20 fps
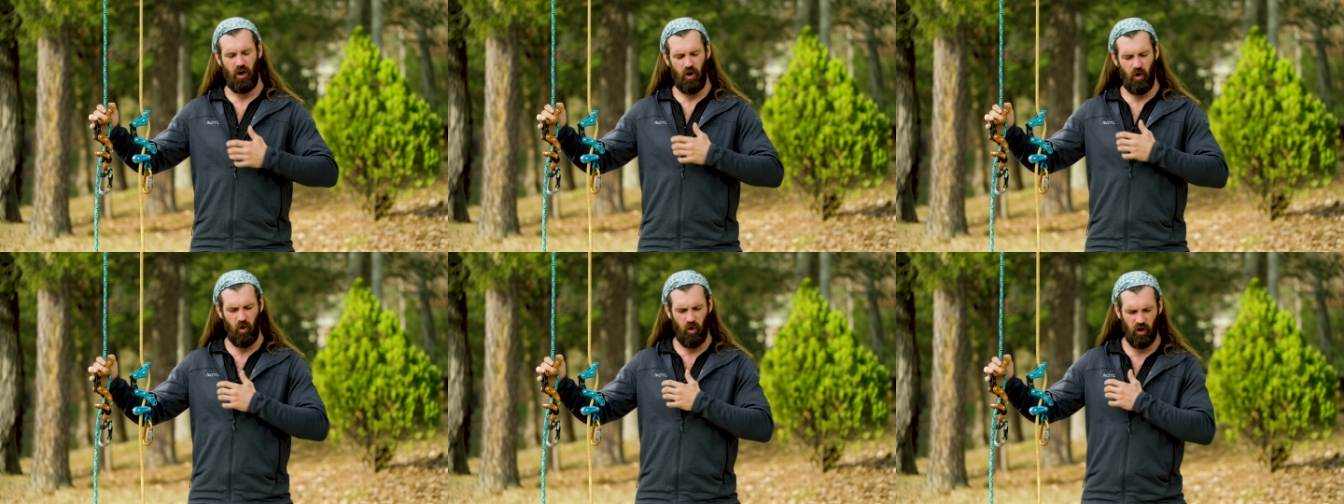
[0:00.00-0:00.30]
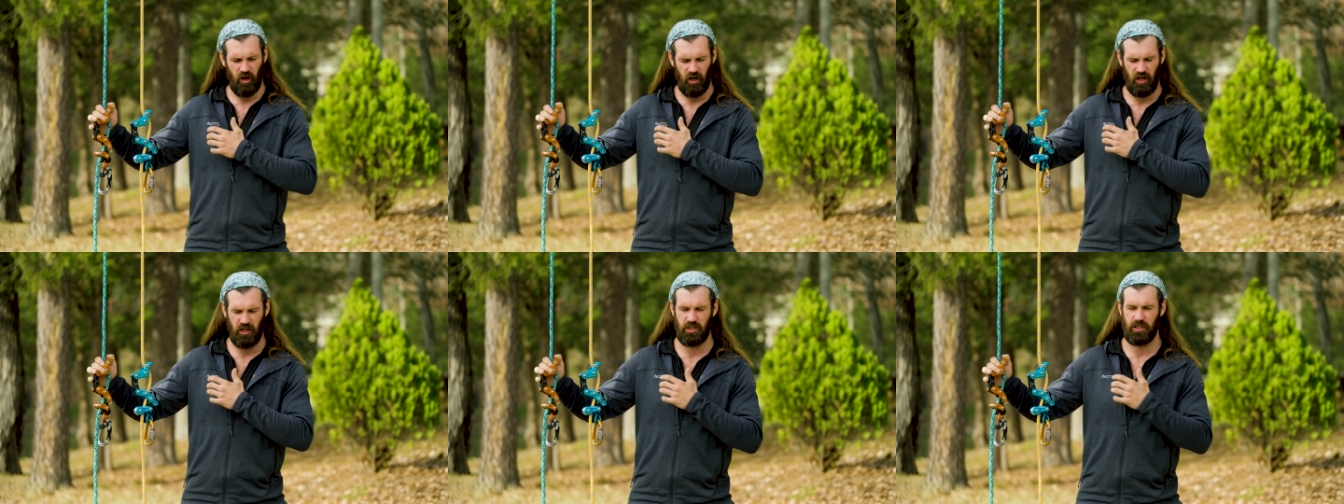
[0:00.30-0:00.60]

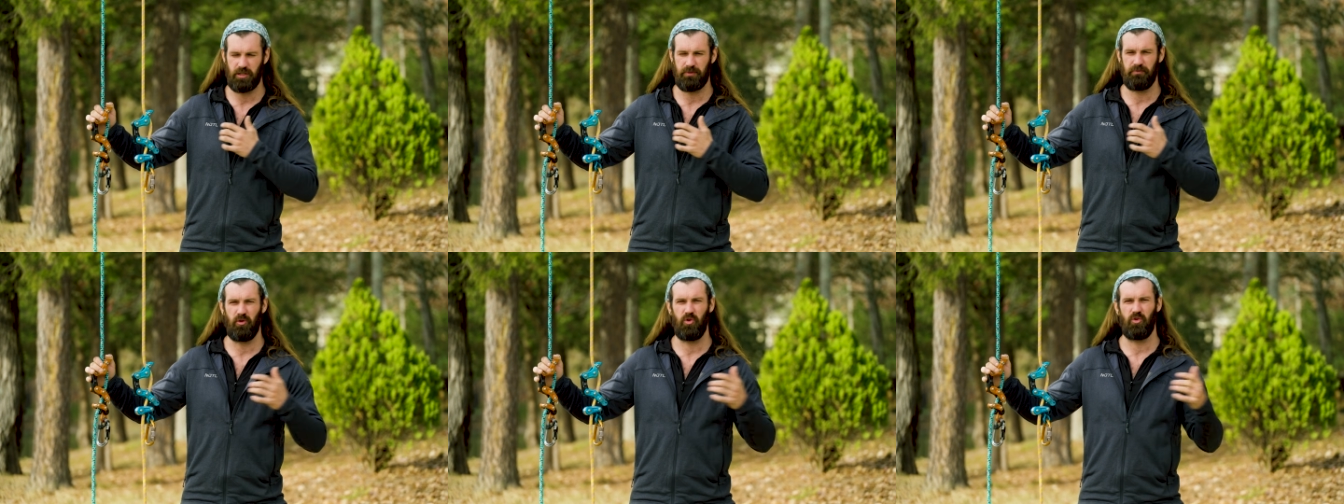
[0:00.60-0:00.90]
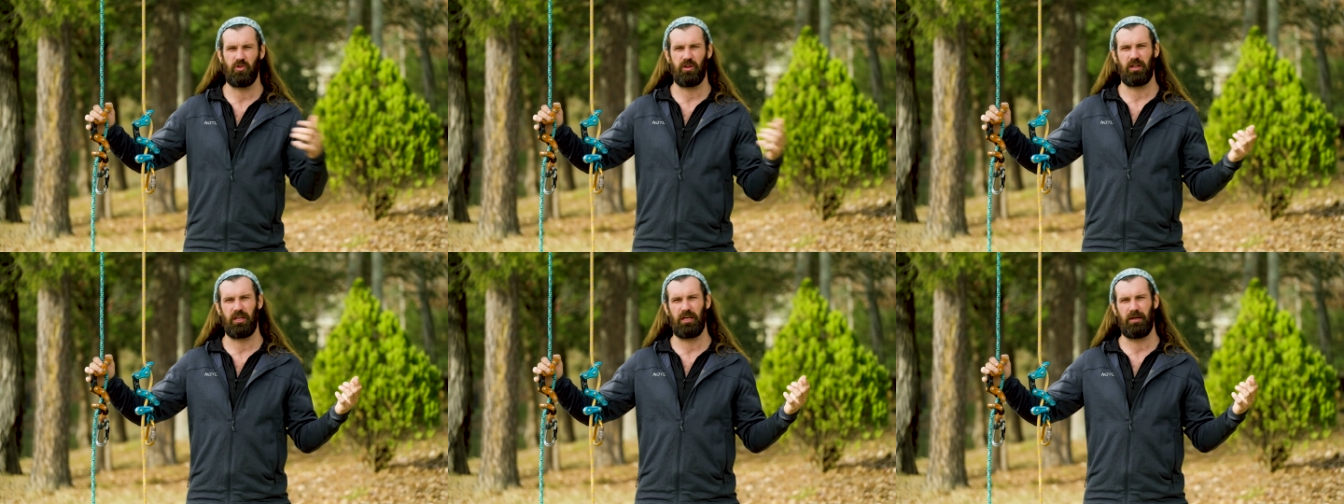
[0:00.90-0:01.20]
or a
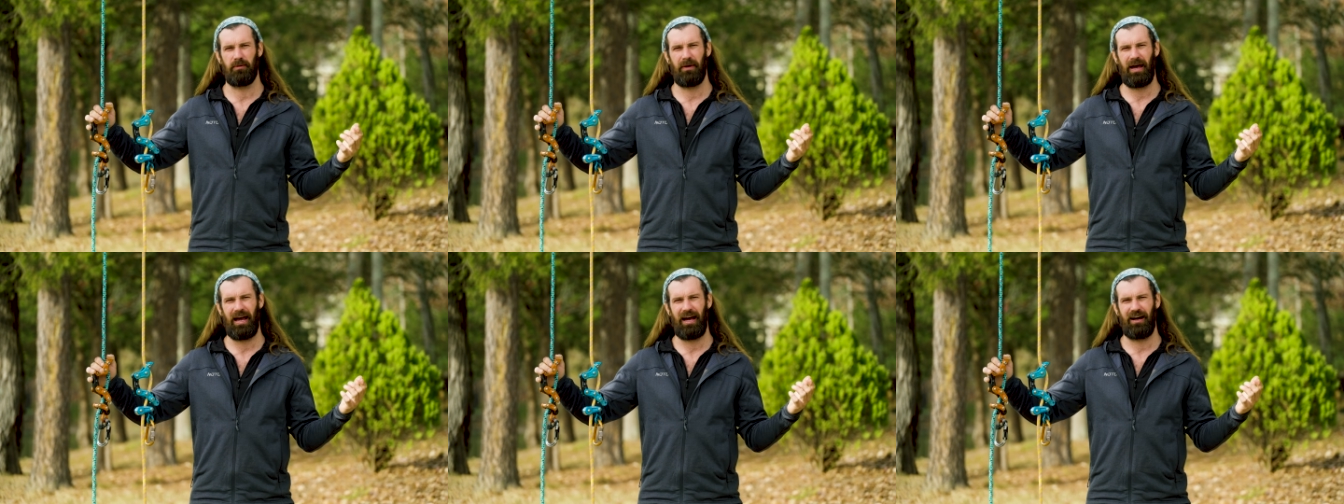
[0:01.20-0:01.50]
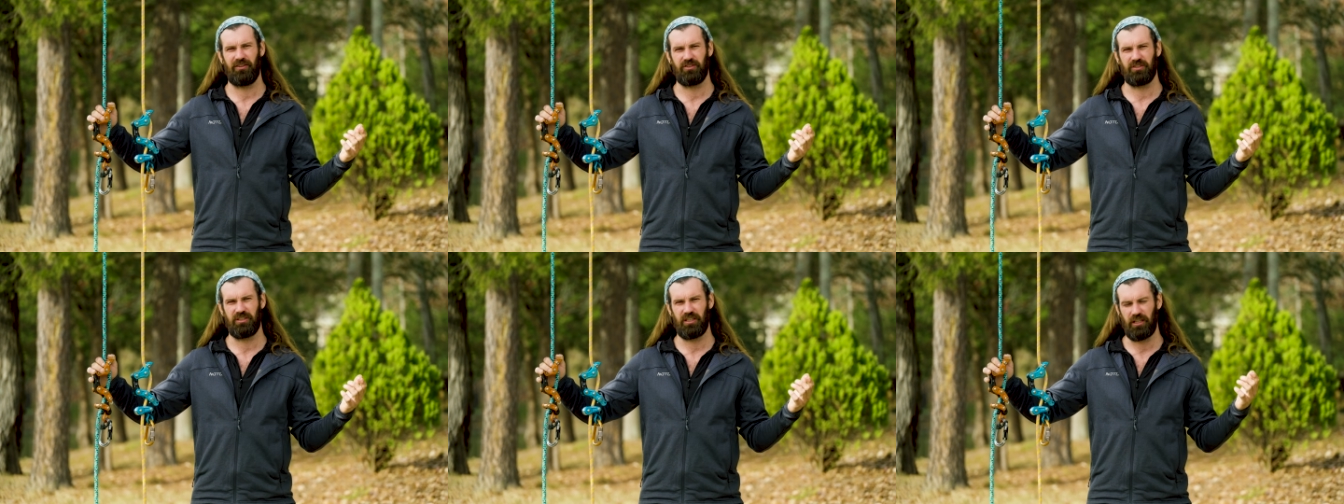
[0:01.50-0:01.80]
smooth limb
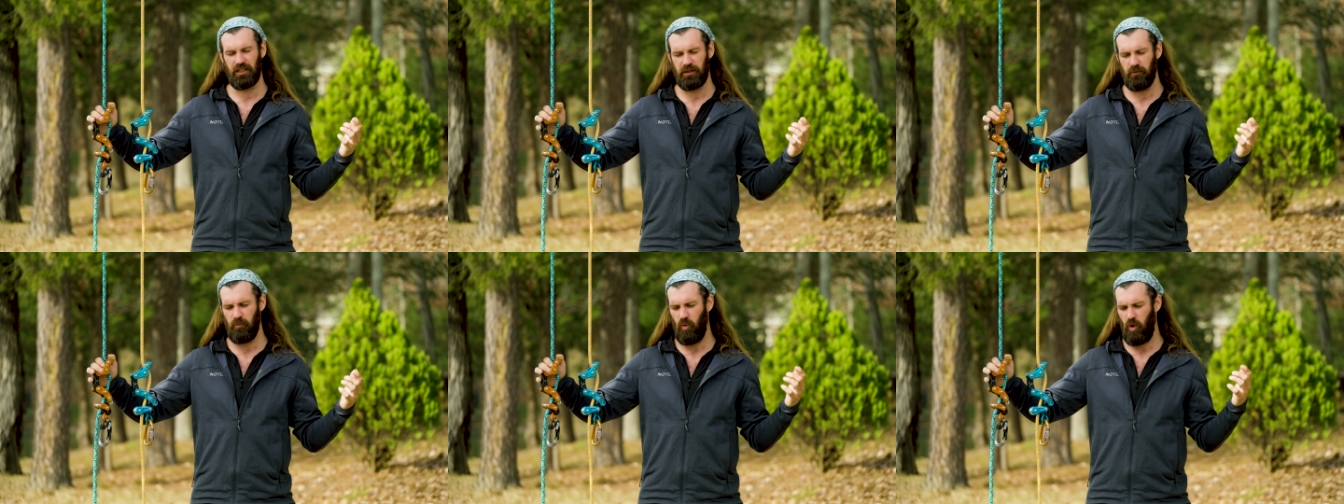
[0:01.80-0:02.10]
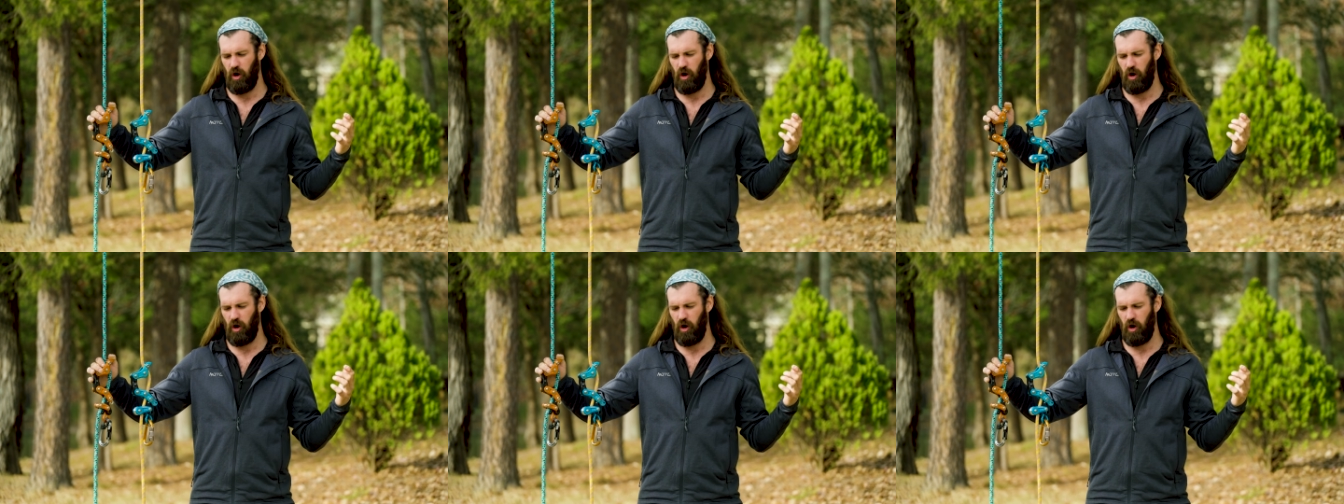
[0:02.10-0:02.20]
out the limb